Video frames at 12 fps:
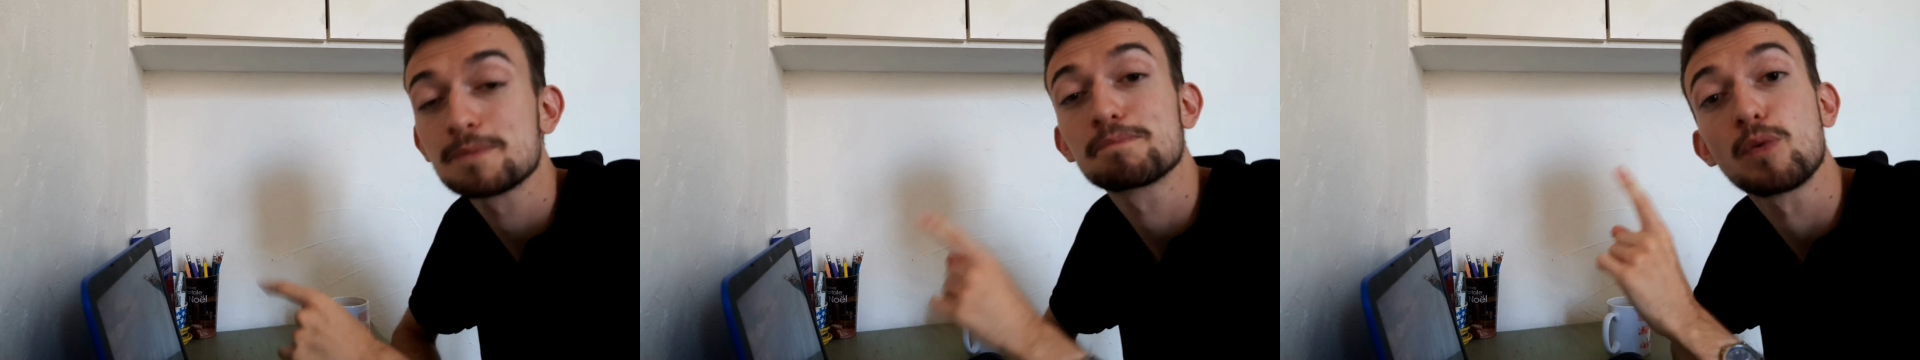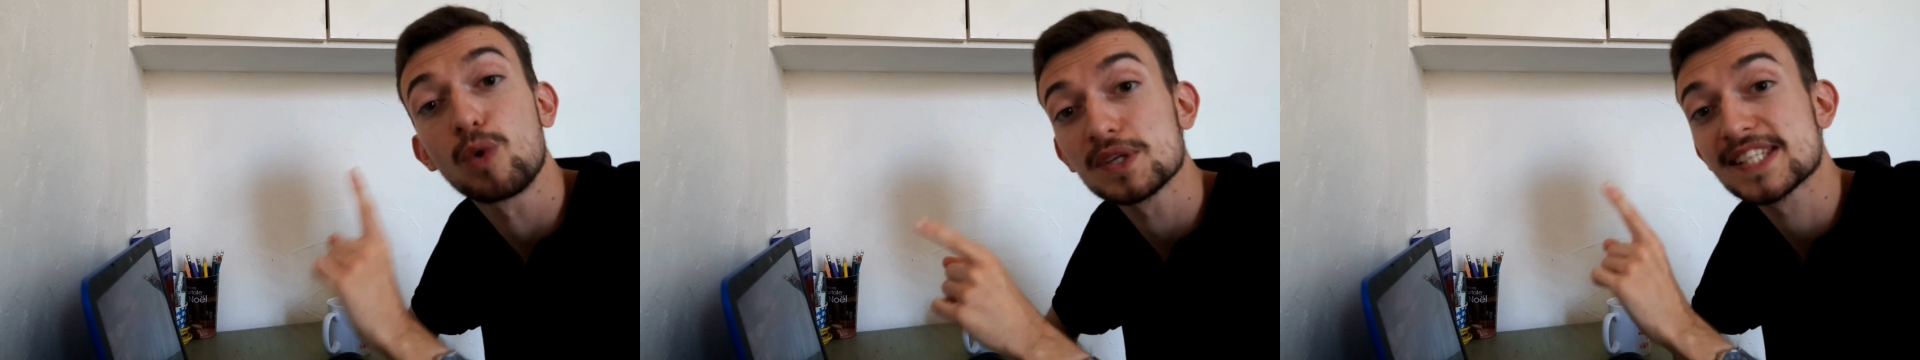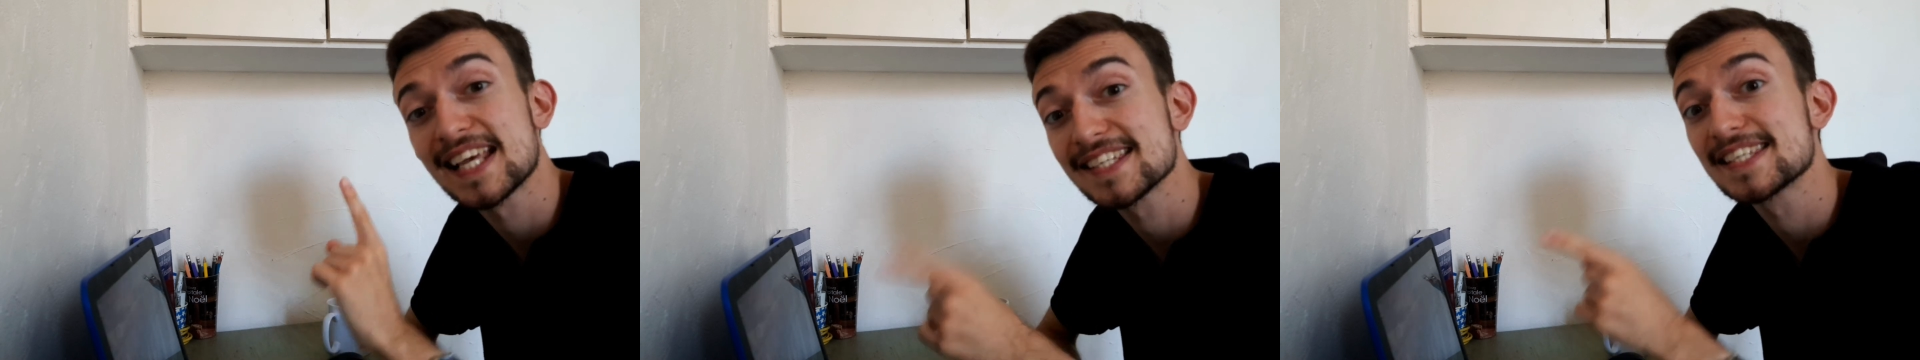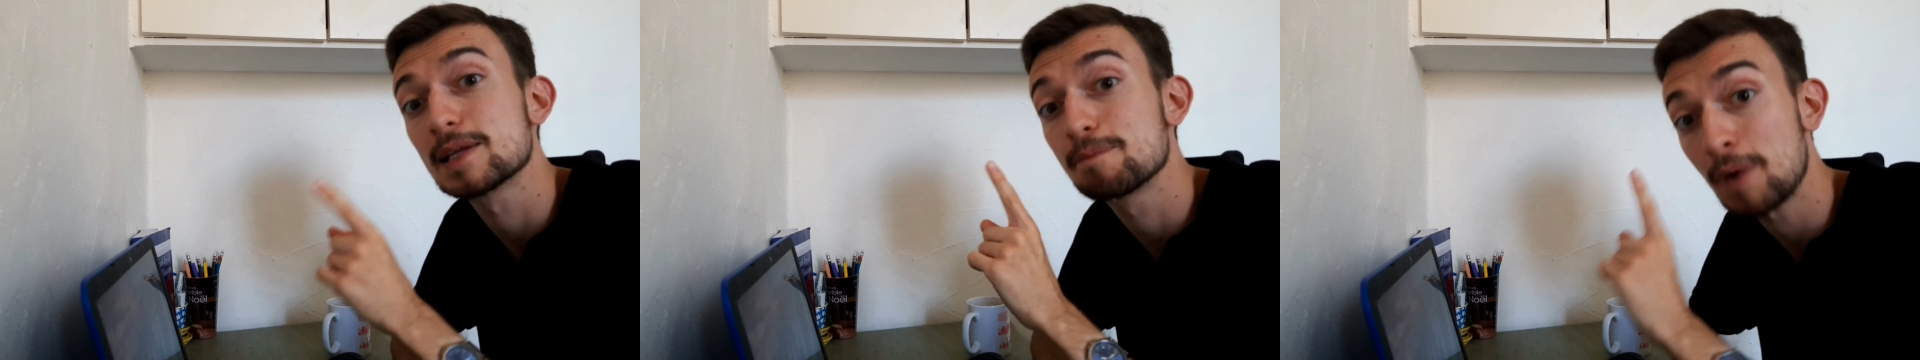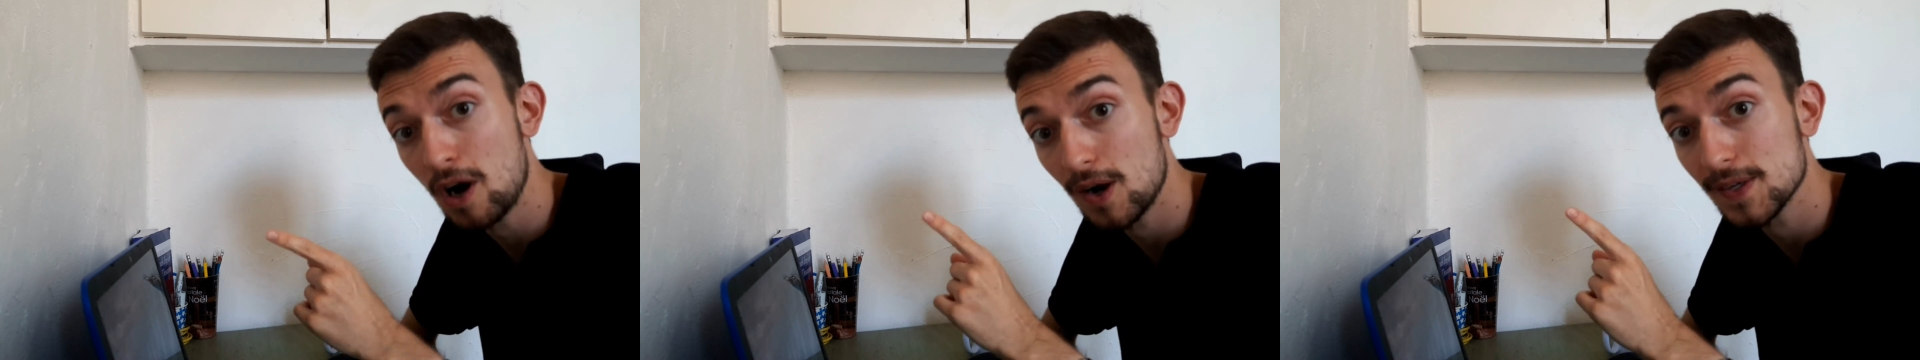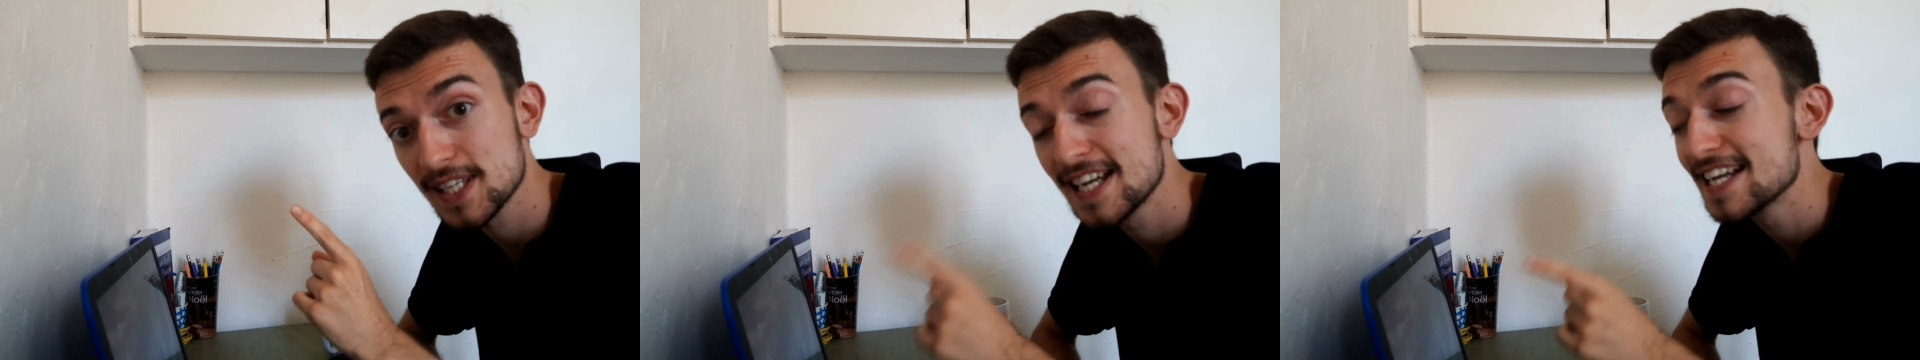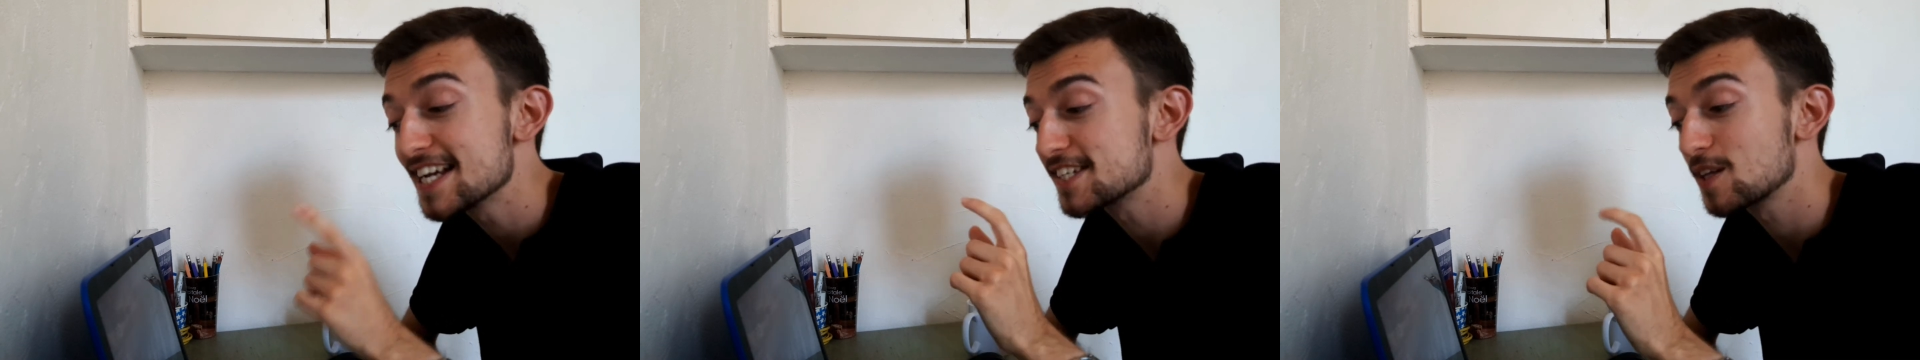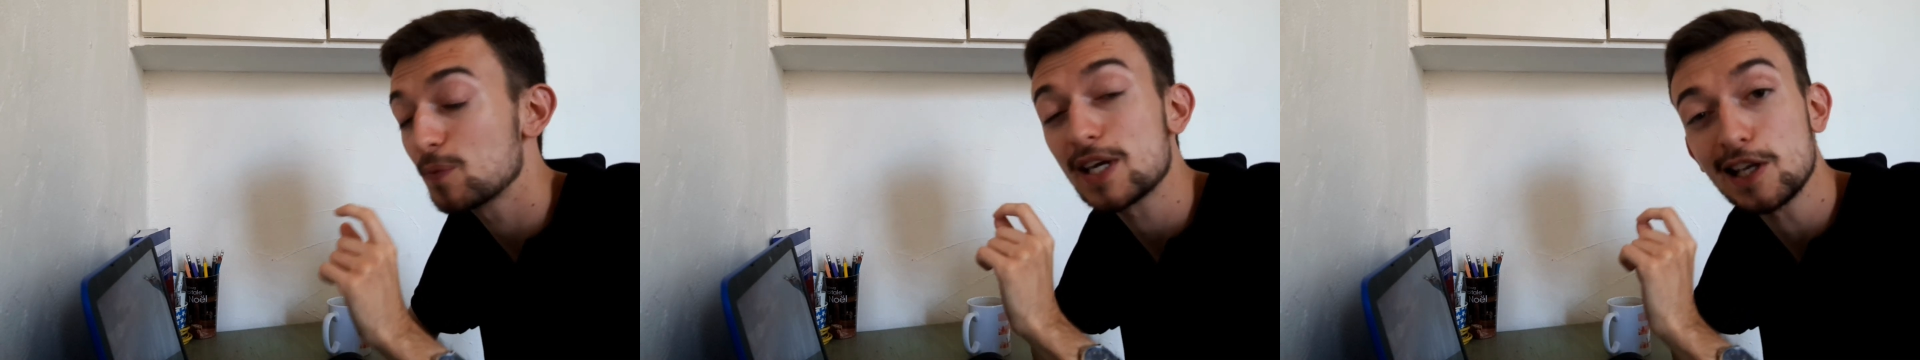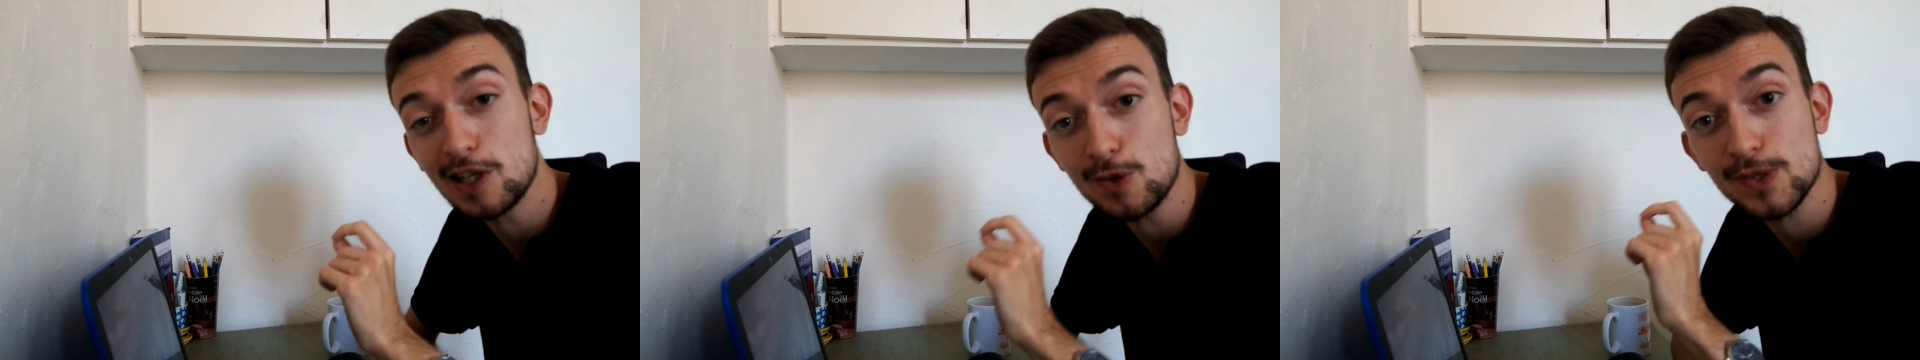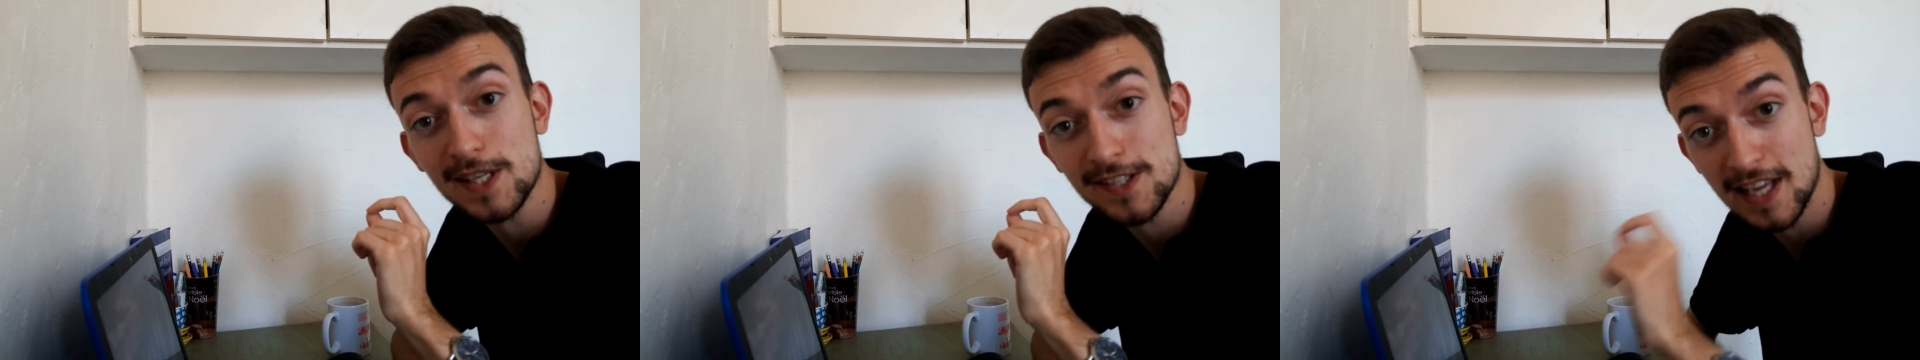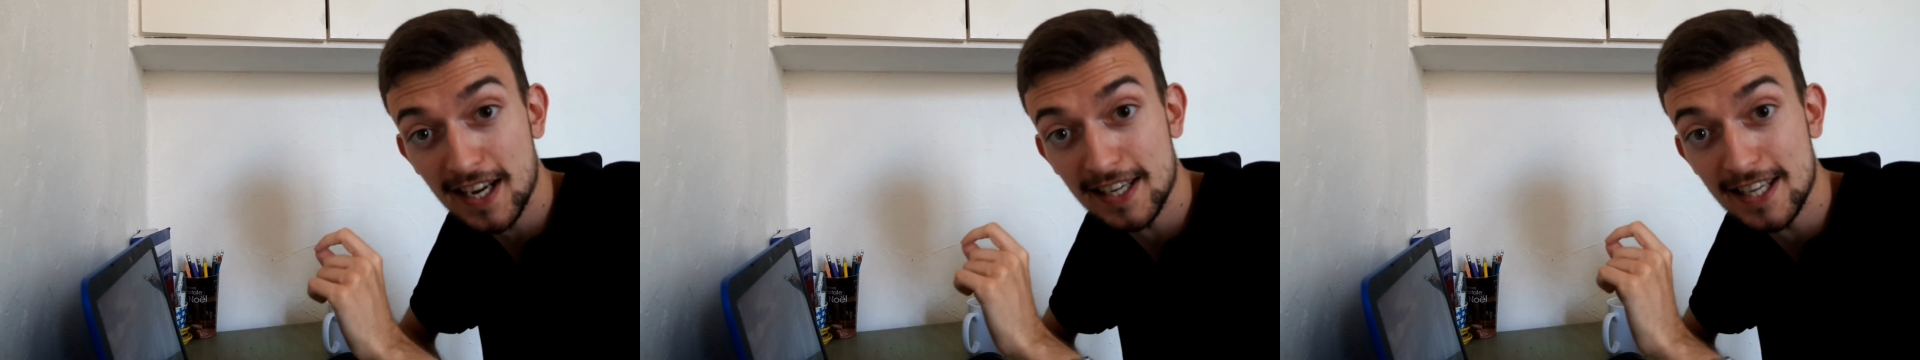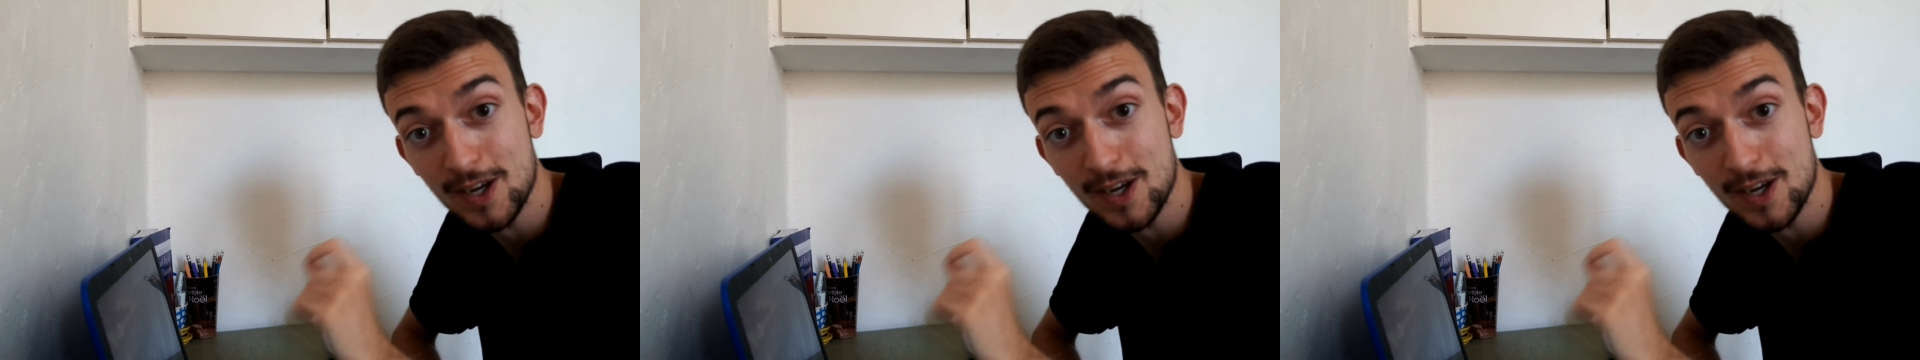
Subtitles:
but what sets it apart is that we can use this technique